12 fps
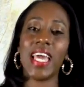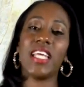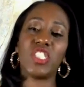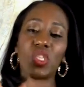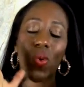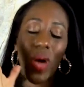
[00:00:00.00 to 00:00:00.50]

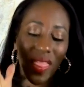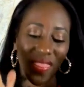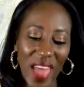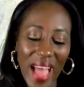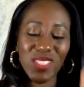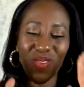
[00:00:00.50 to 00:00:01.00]
And so
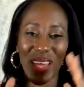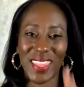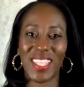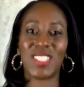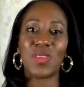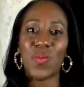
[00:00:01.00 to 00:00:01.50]
that's why
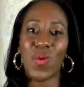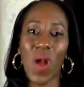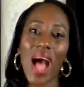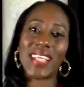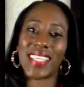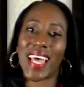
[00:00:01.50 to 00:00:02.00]
this
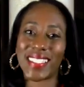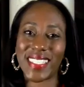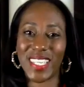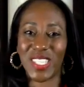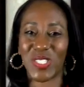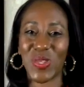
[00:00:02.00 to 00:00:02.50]
process
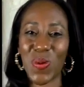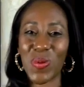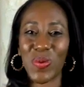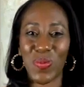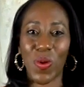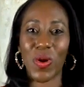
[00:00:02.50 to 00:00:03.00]
is so
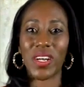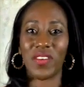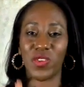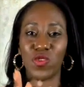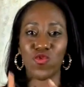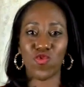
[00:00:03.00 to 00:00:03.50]
important, of
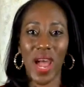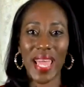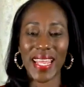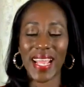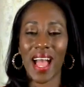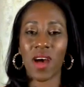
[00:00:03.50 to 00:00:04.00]
you
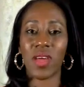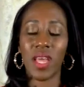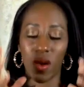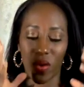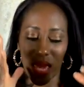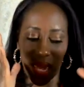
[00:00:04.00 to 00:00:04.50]
writing out,
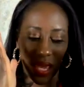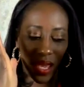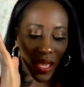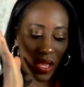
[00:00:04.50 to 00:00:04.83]
okay,